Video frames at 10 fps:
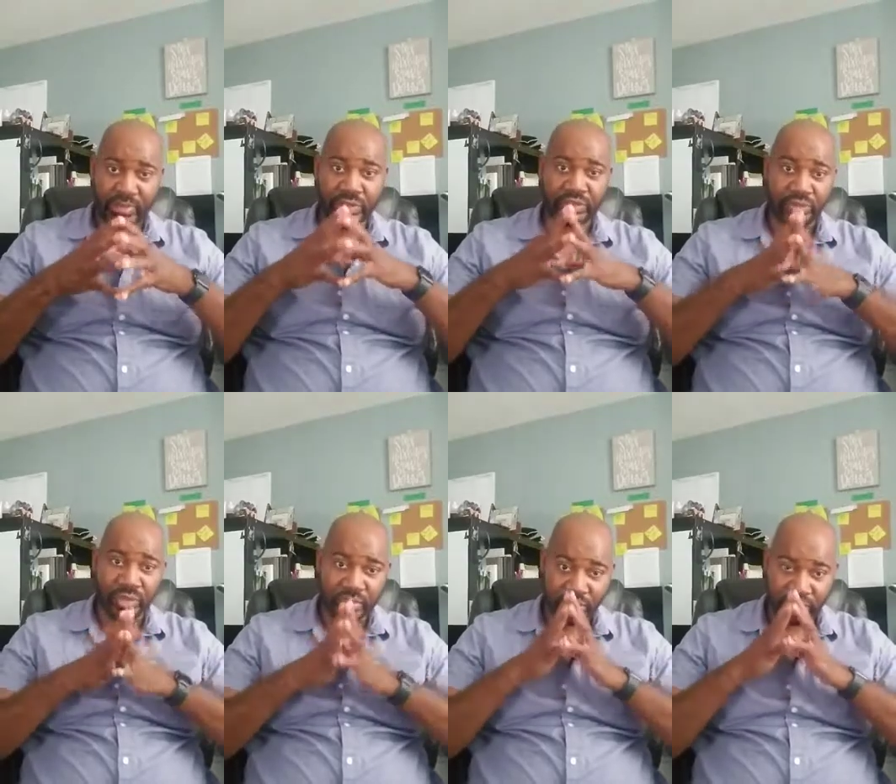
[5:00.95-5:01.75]
that you
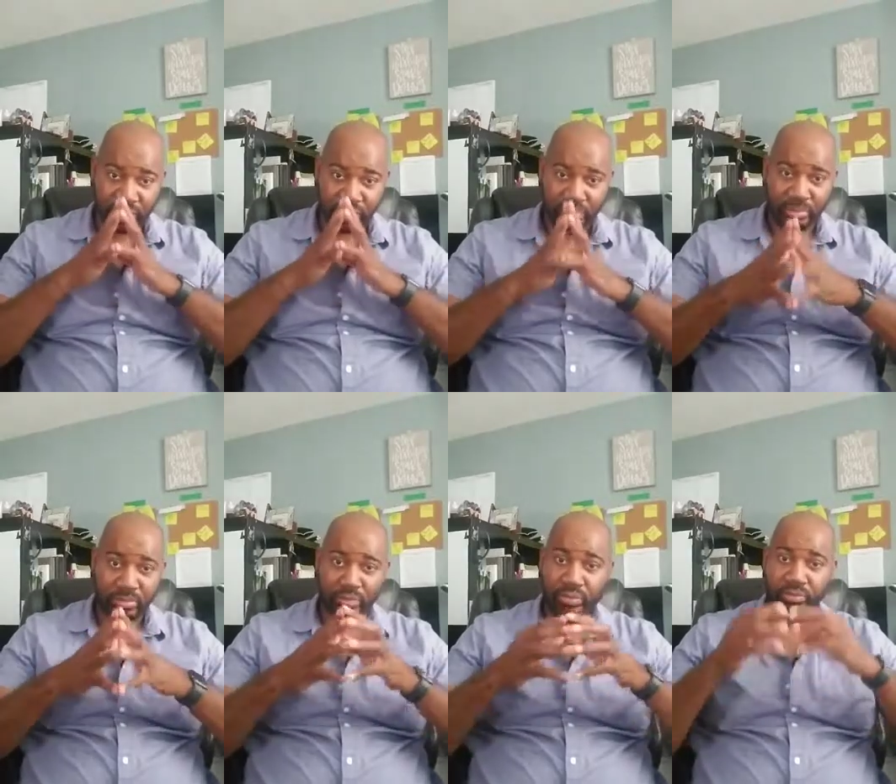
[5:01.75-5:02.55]
can
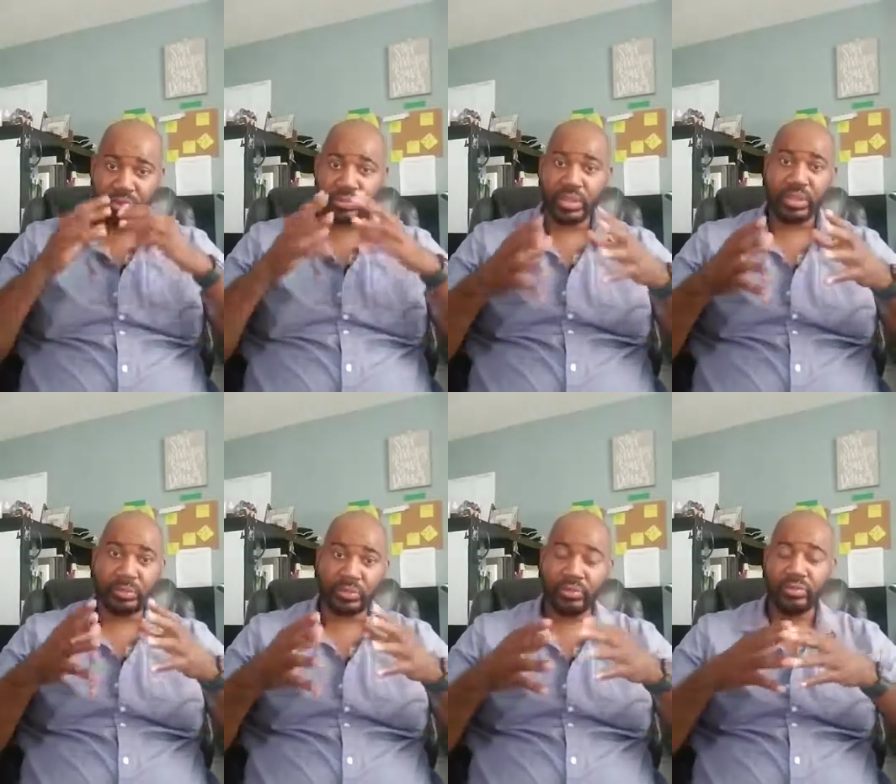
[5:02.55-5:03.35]
improve, you will
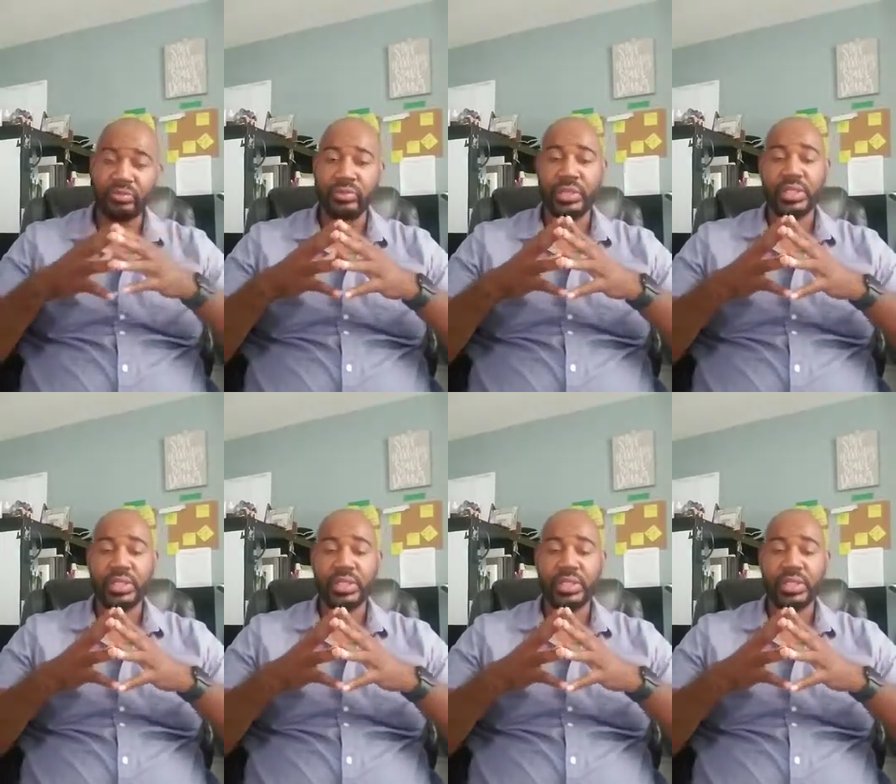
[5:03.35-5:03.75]
improve.